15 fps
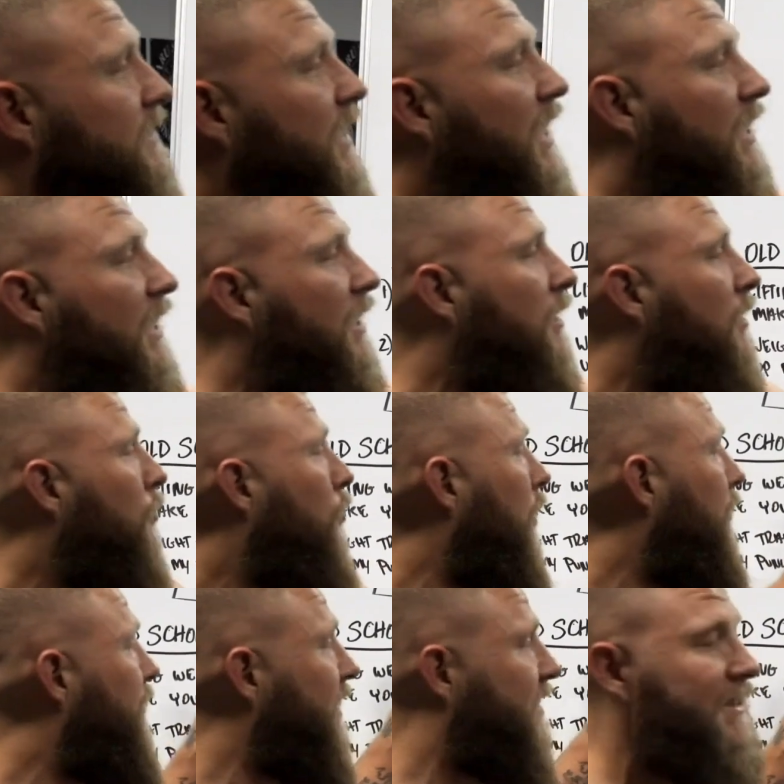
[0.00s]
taking
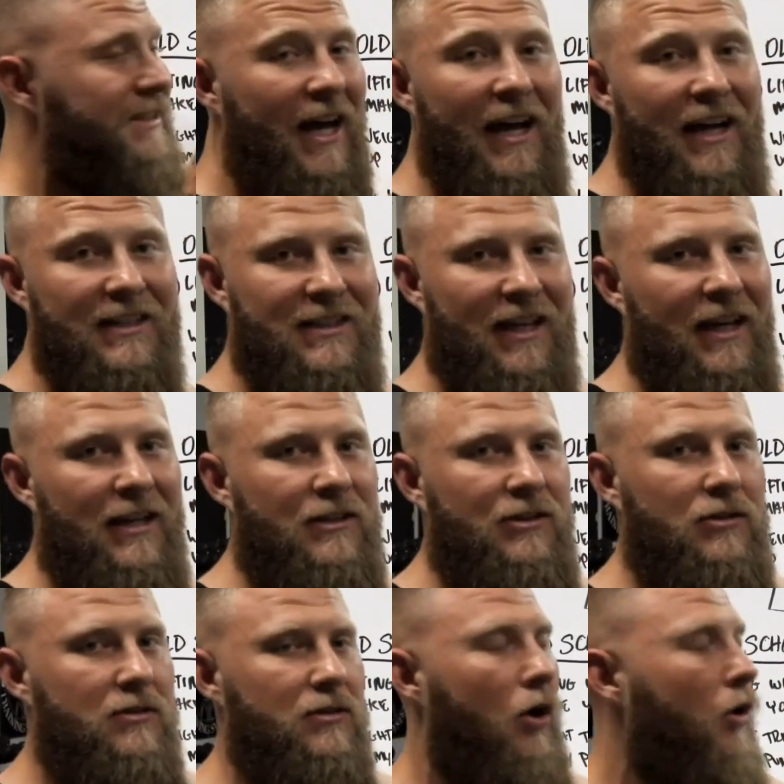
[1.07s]
what this says and
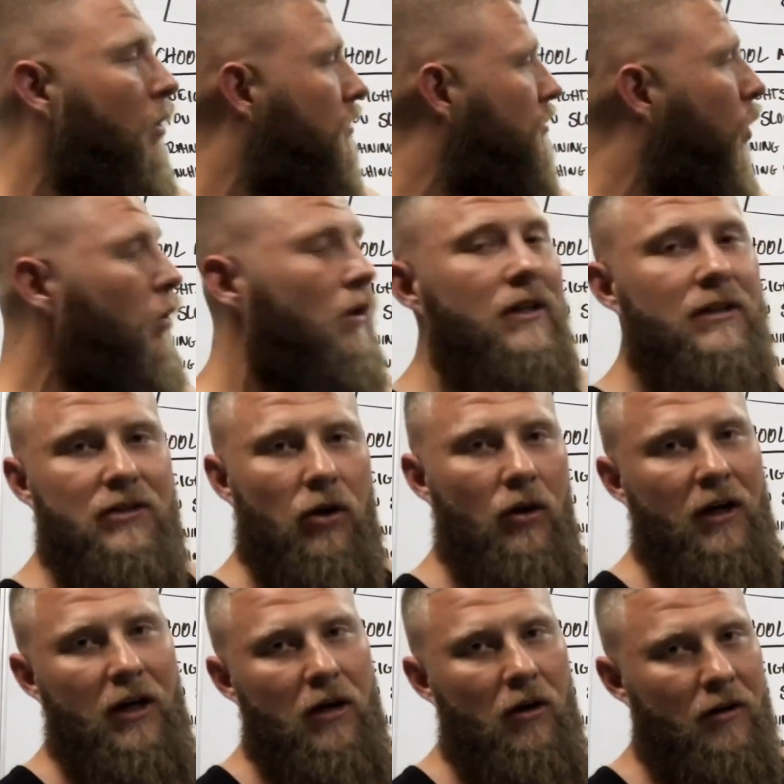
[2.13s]
totally
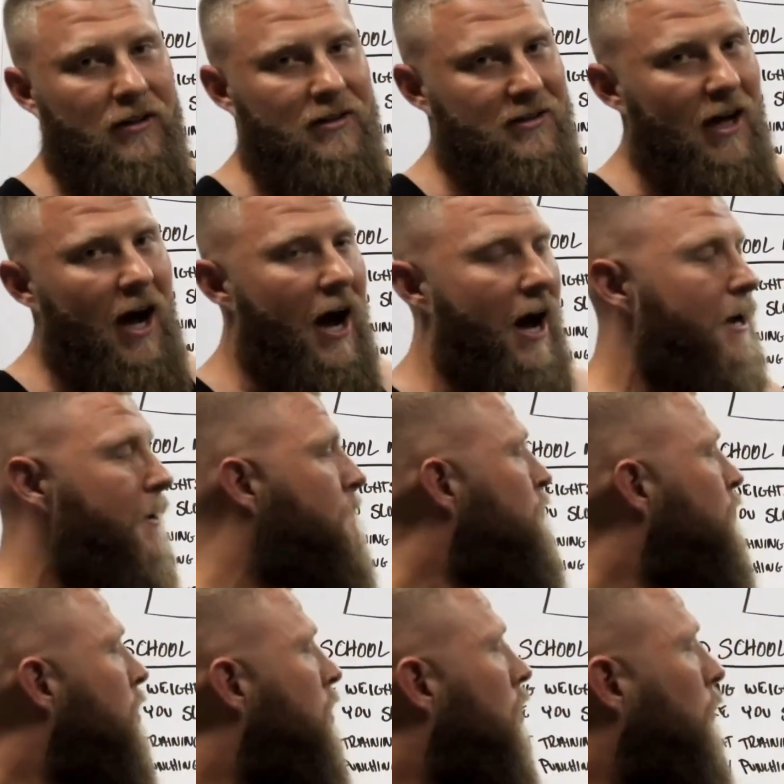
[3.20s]
turning it on its side,
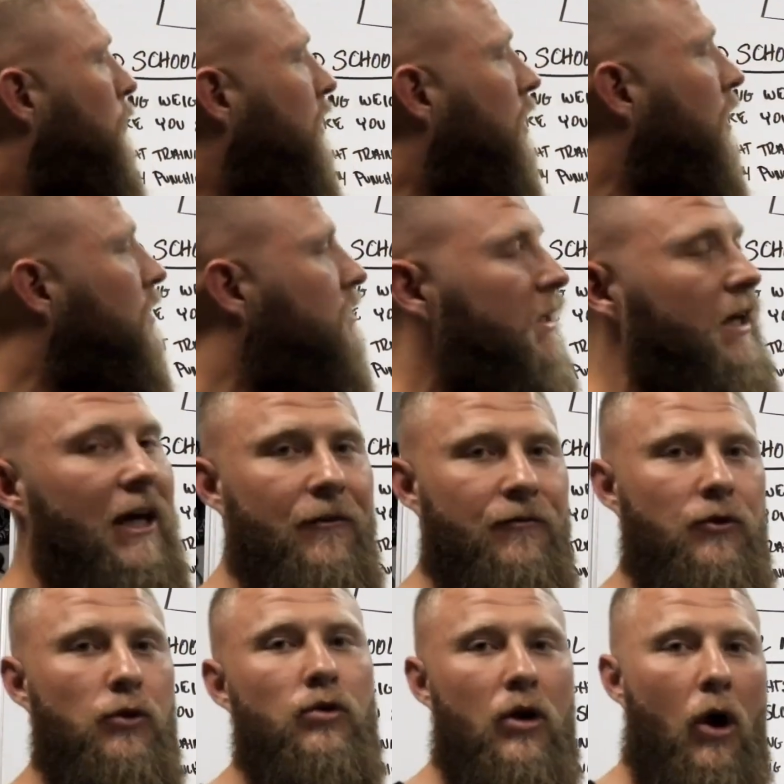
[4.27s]
because
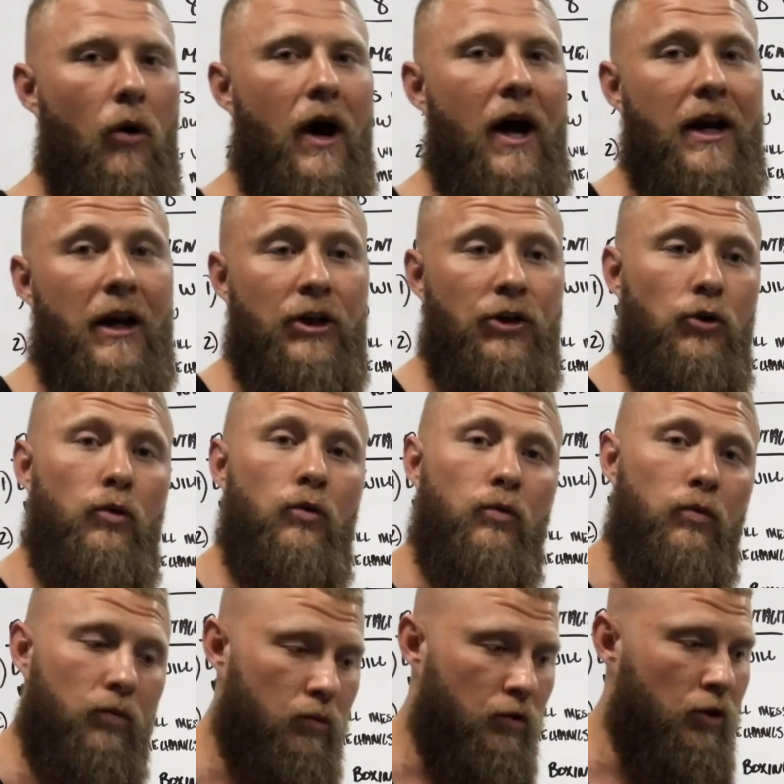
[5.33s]
if you go ahead and
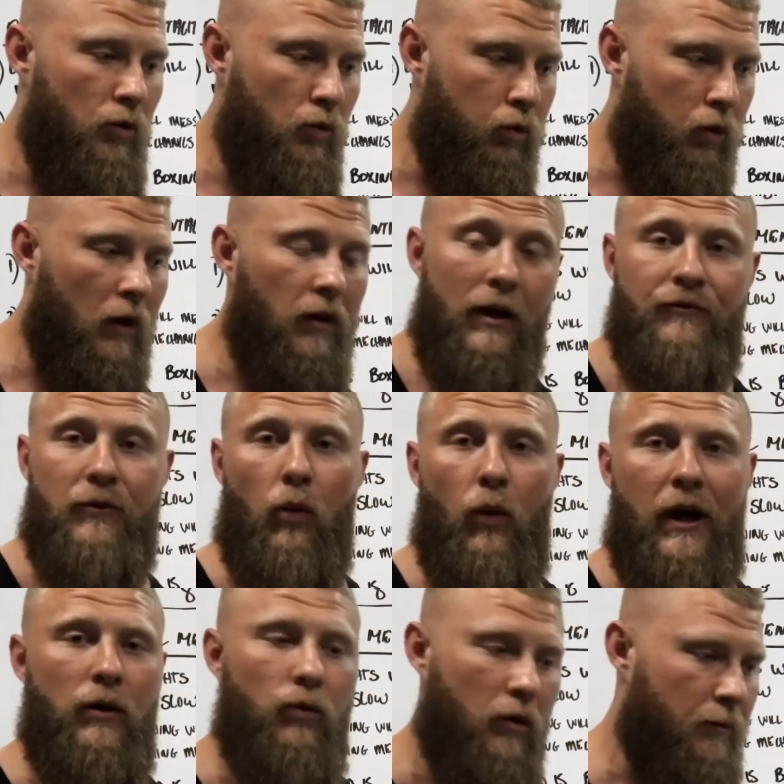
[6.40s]
you lift a
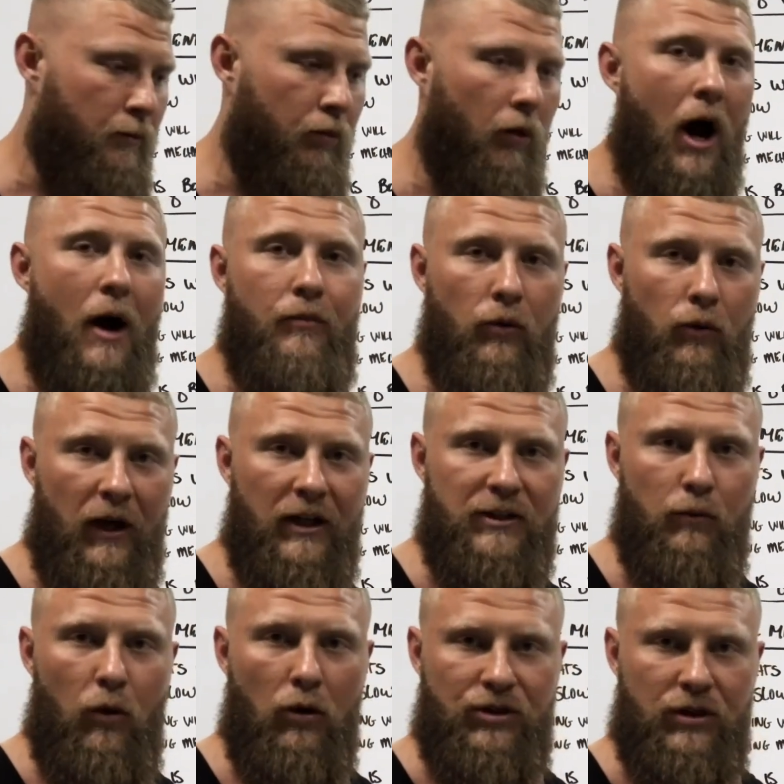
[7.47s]
weight with proper range
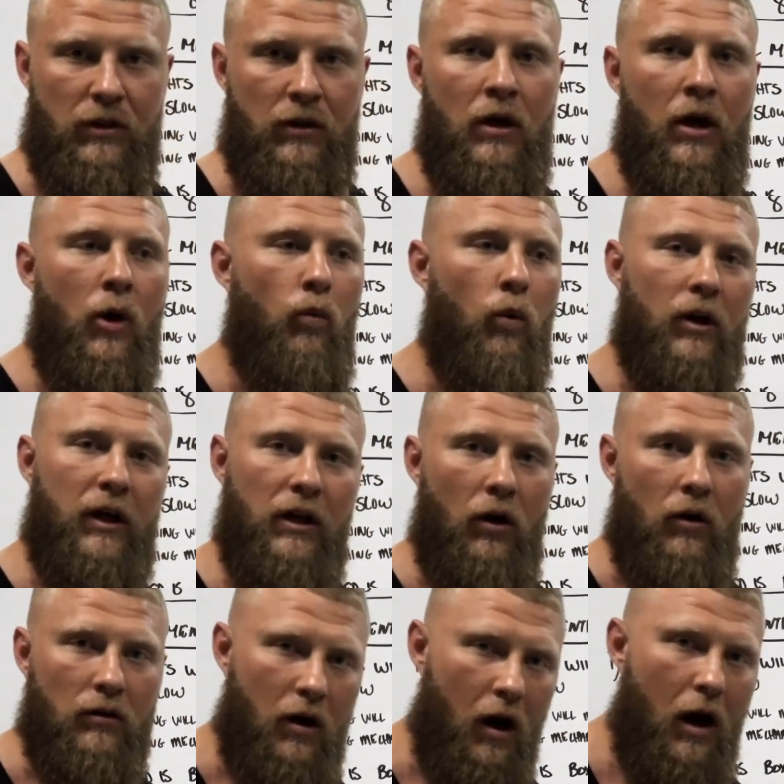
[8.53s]
of motion, working
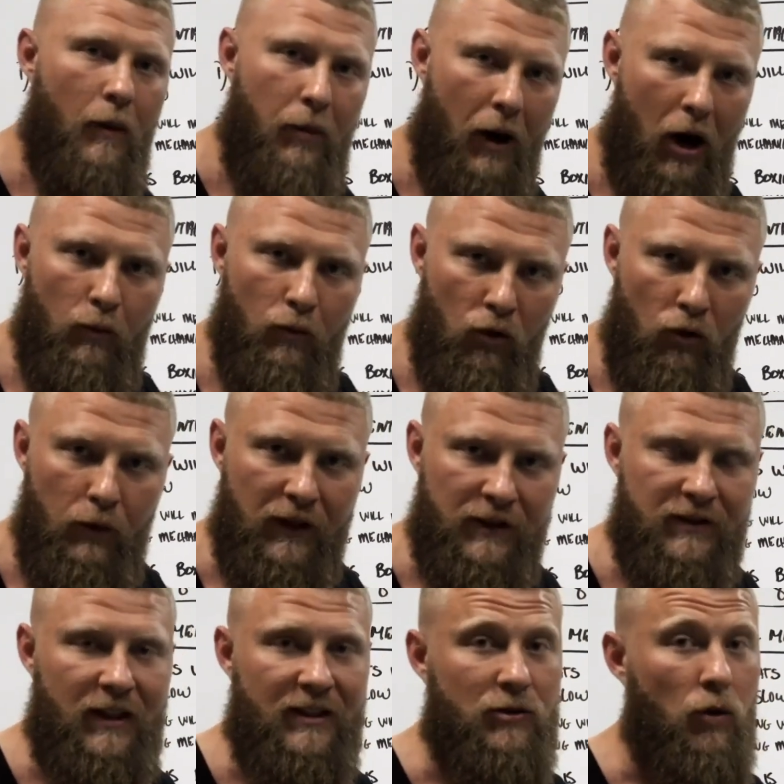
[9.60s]
on compound
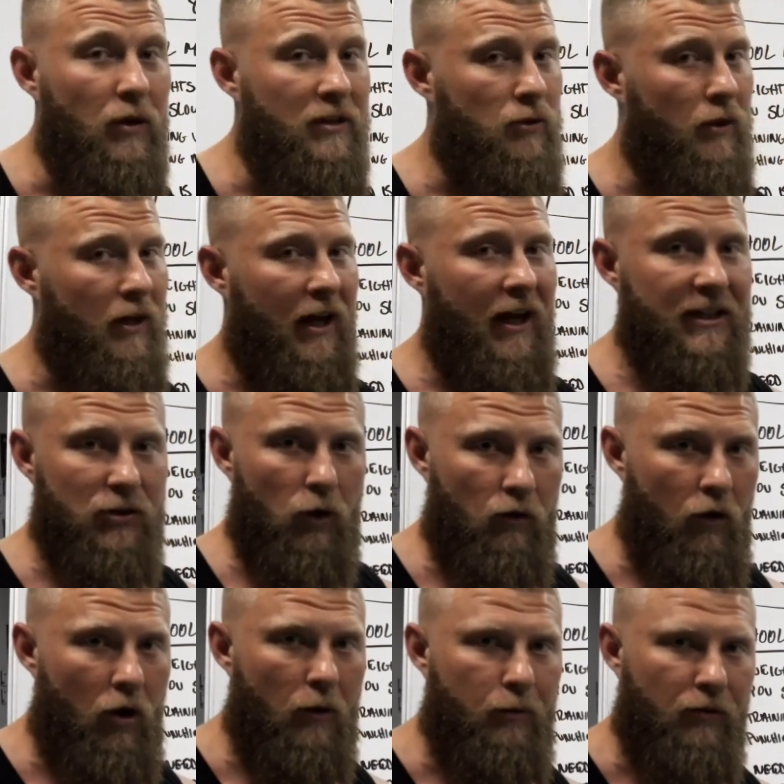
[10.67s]
movements that's going to enhance
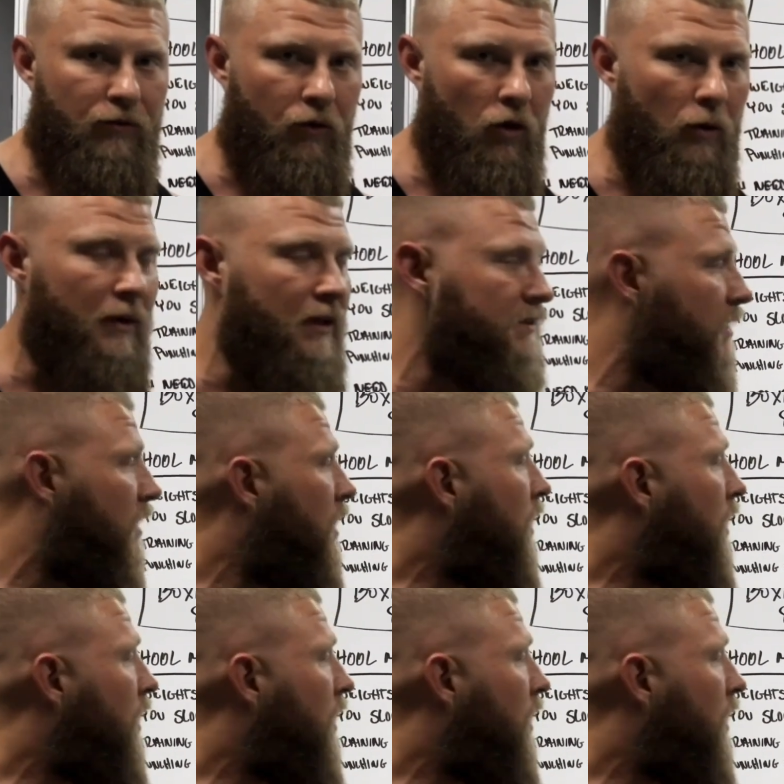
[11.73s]
overall performance,